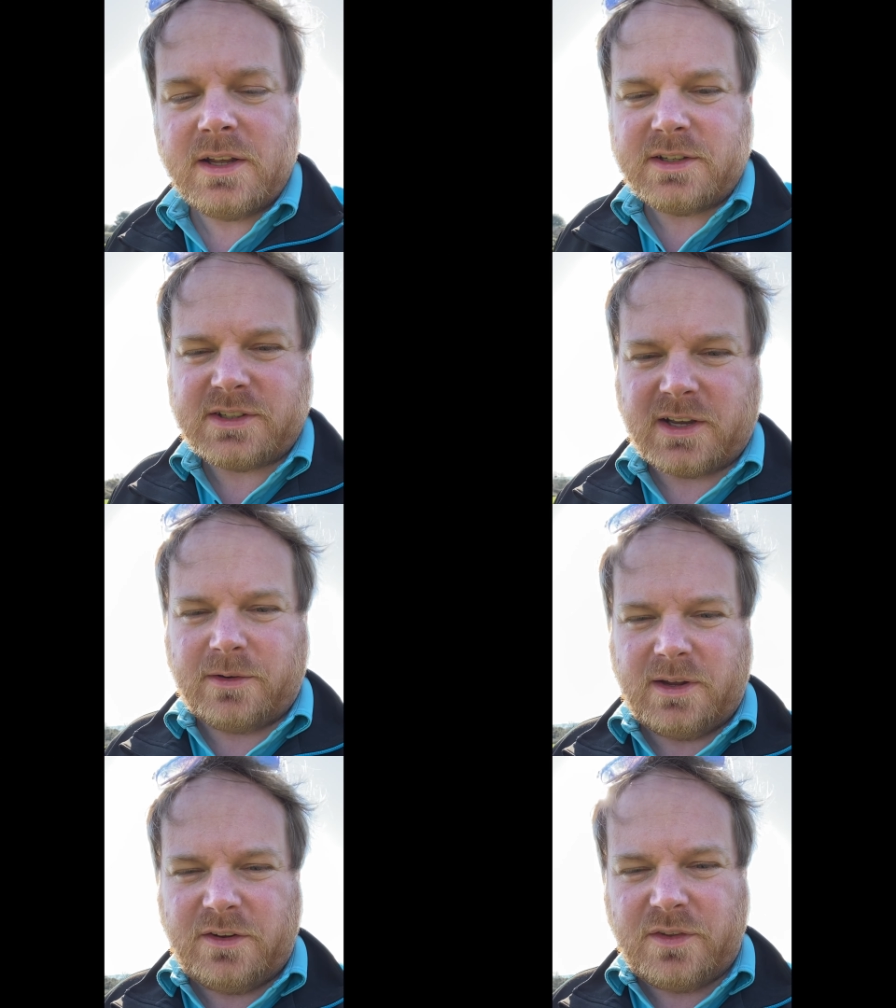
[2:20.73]
So
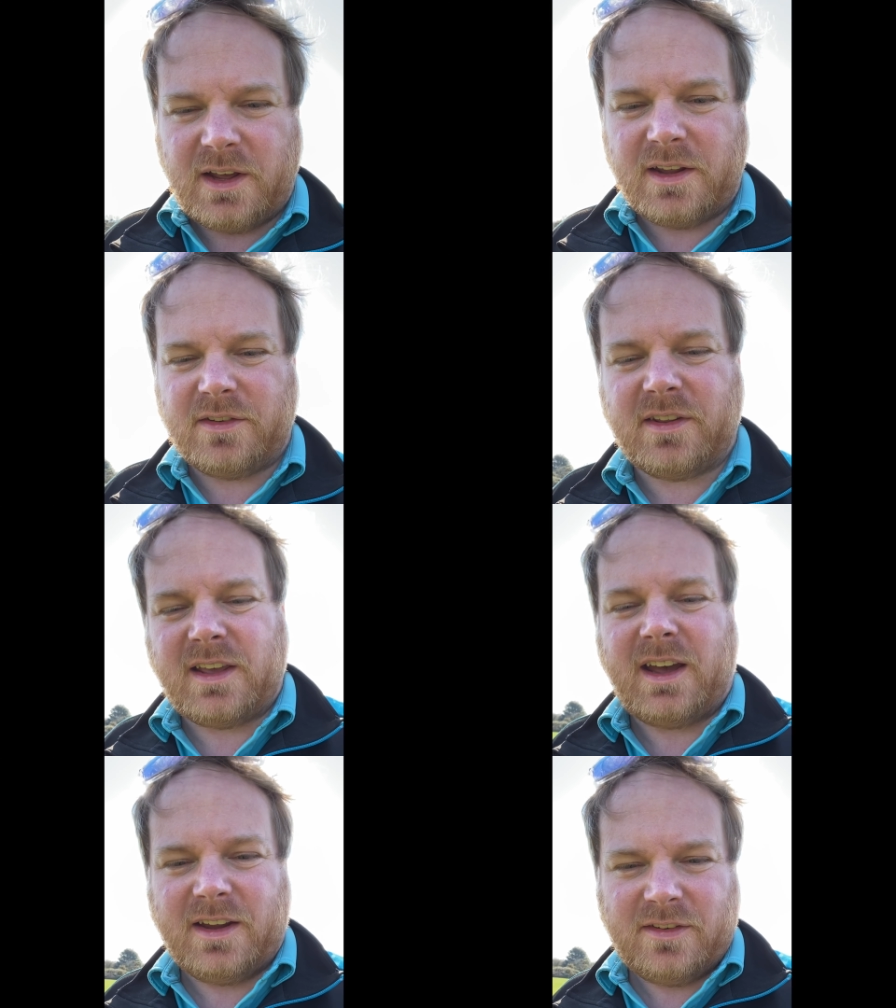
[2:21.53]
if that is the
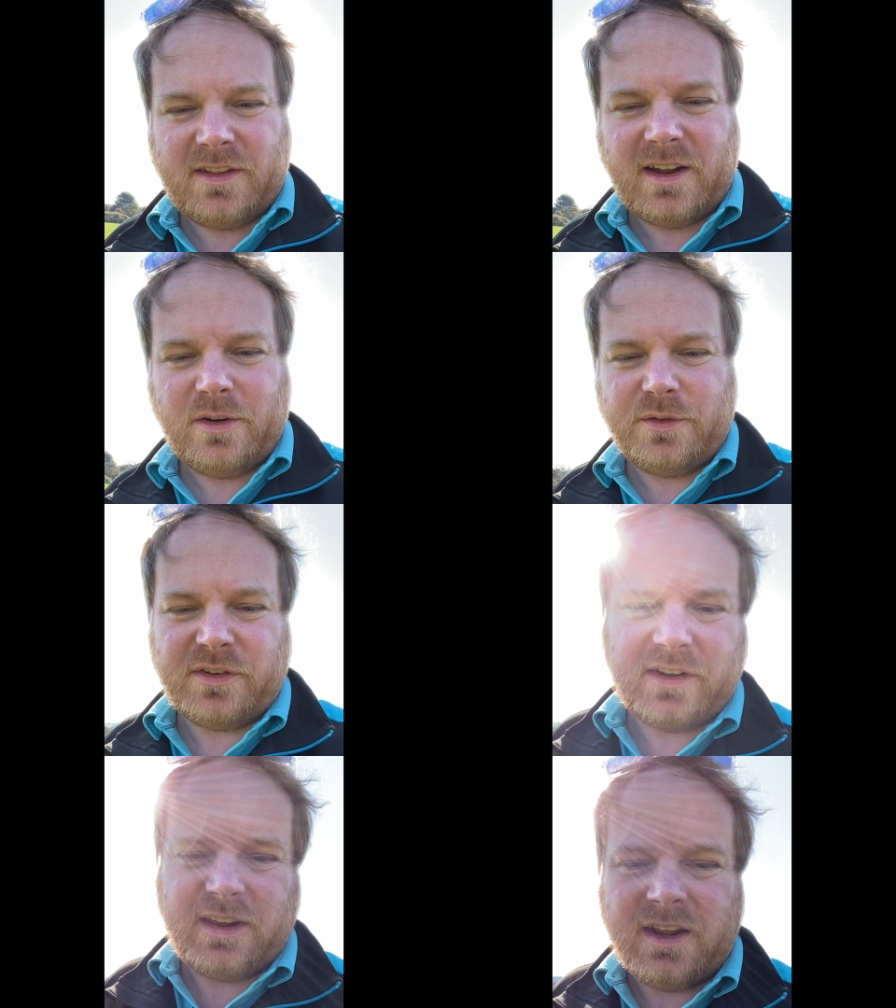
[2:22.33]
case, then
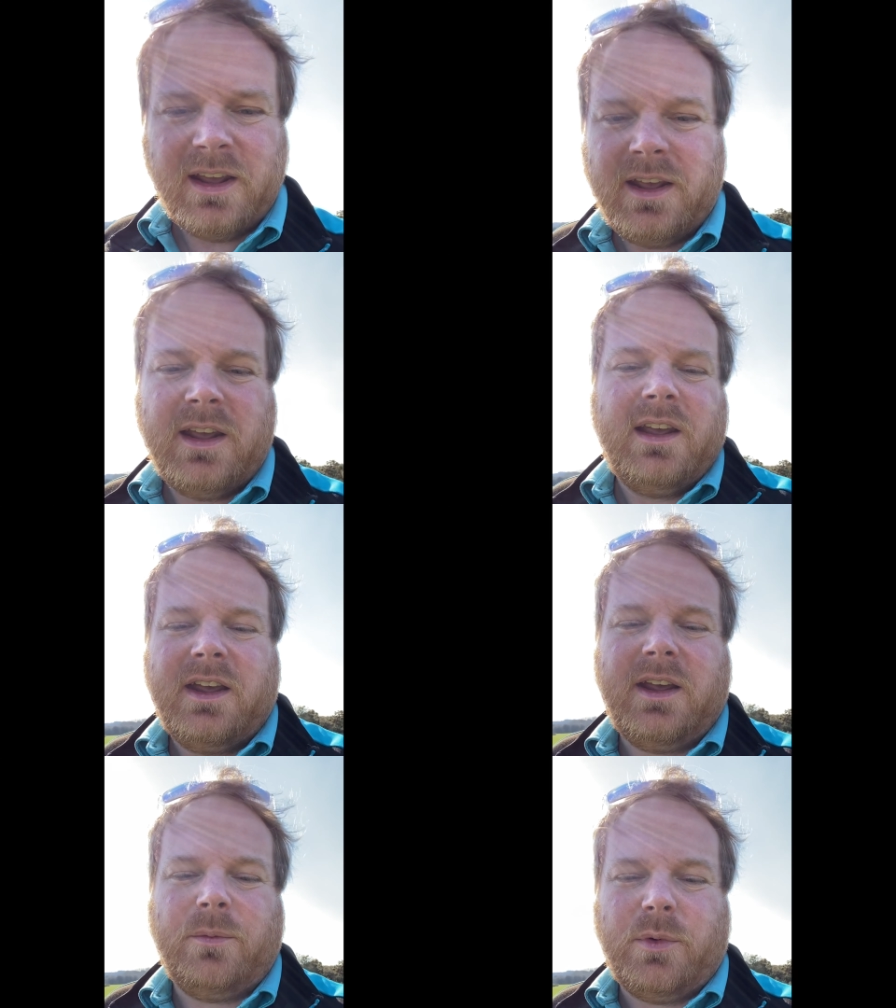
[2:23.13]
obviously
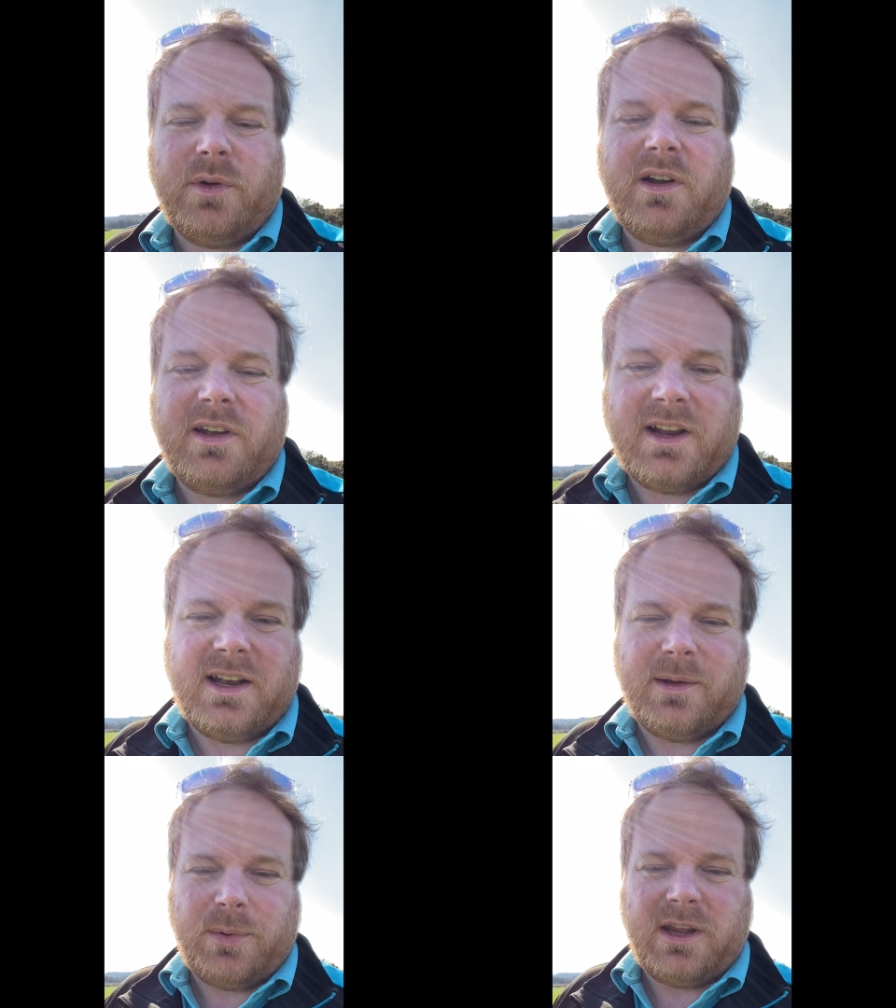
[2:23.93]
it will
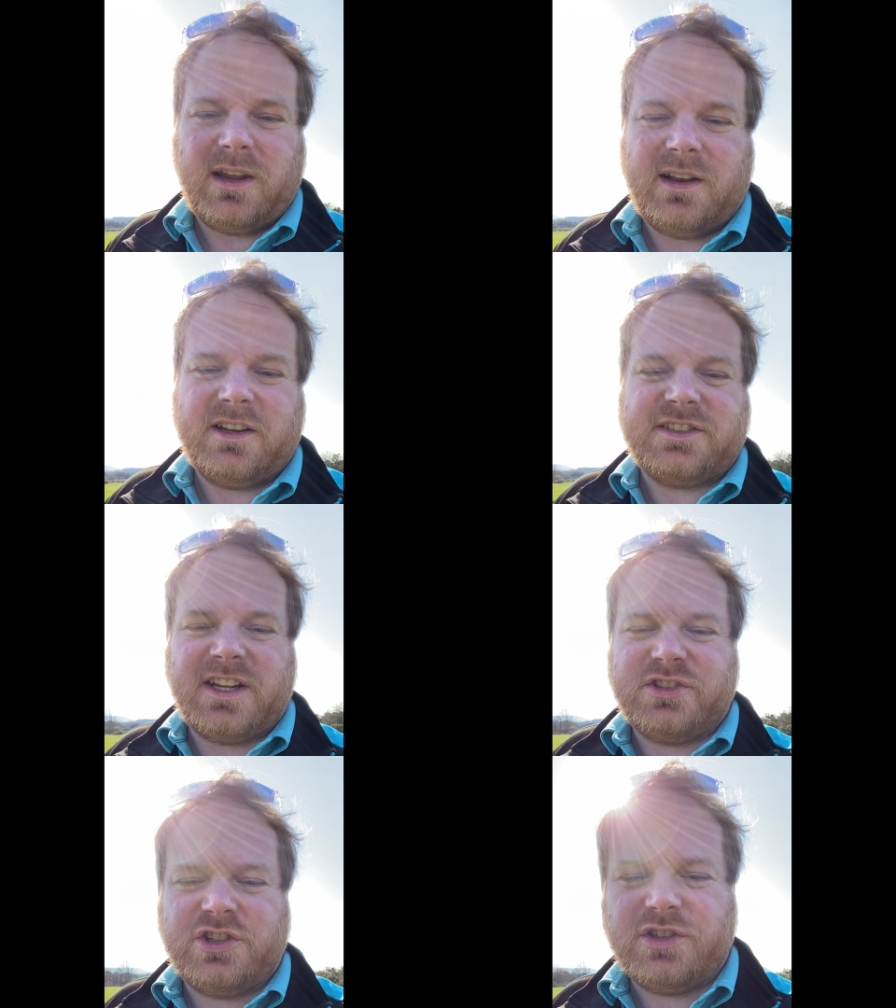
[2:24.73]
likely be an
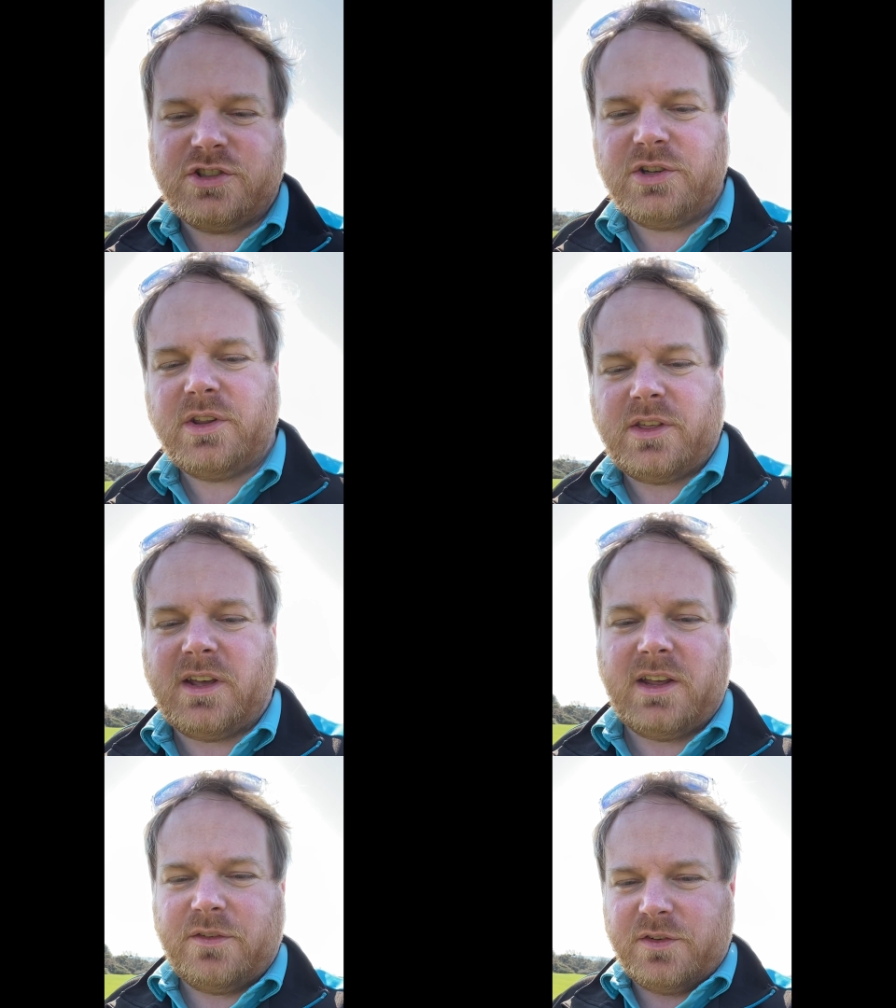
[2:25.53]
extension to the
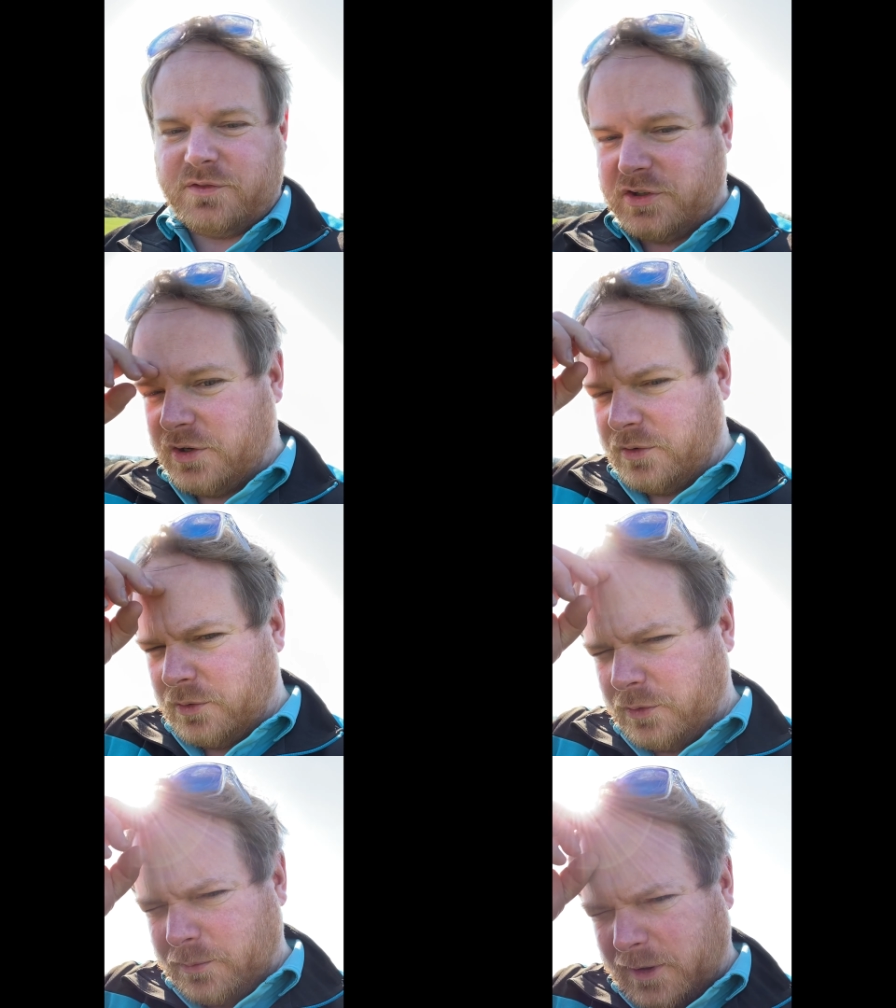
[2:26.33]
30th of June
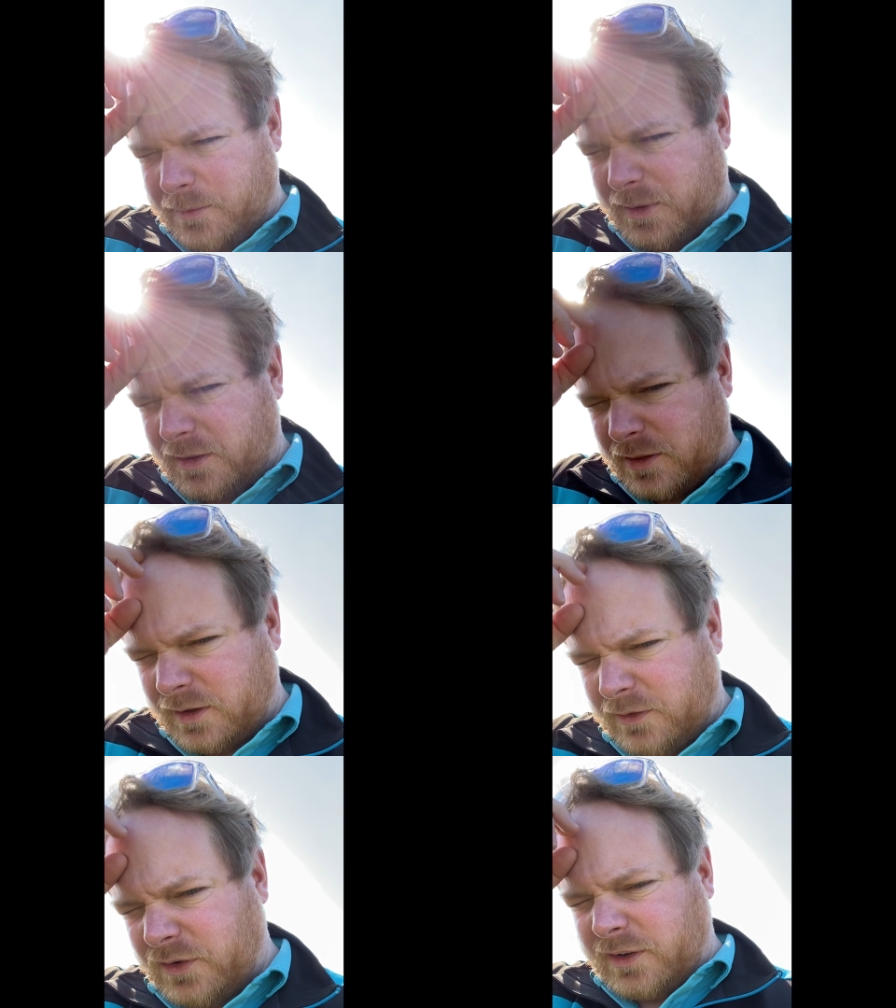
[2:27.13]
or maybe the
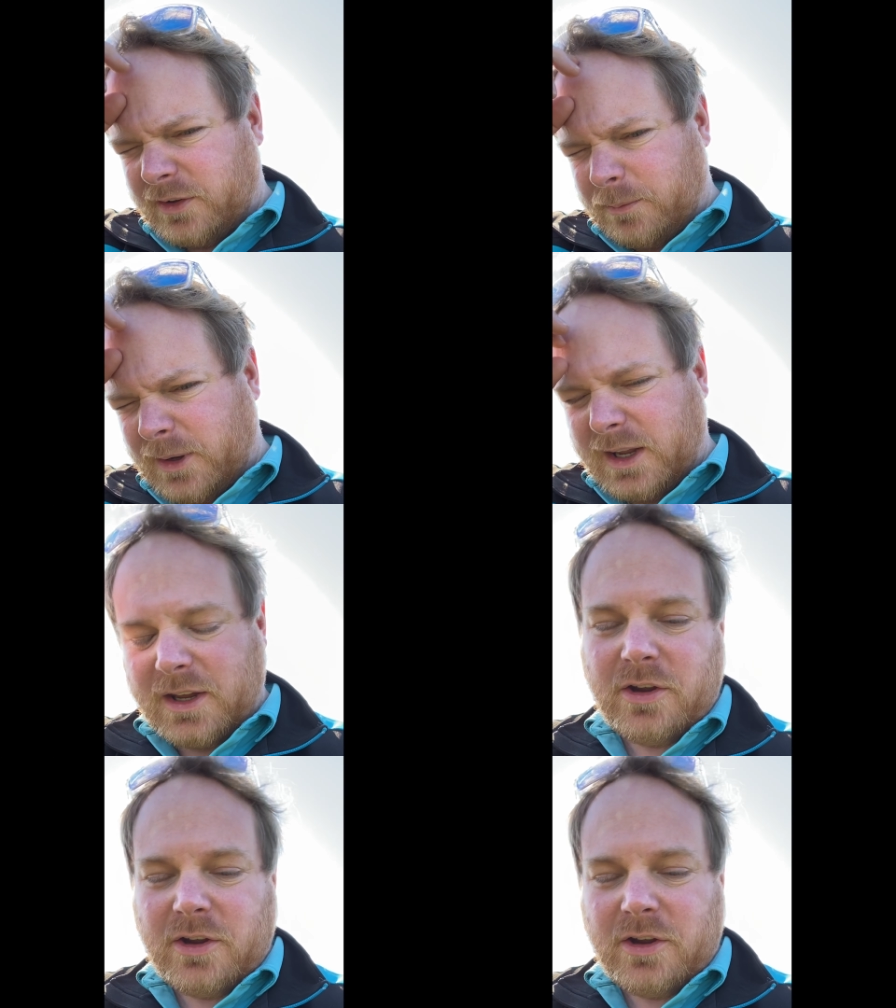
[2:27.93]
31st of May.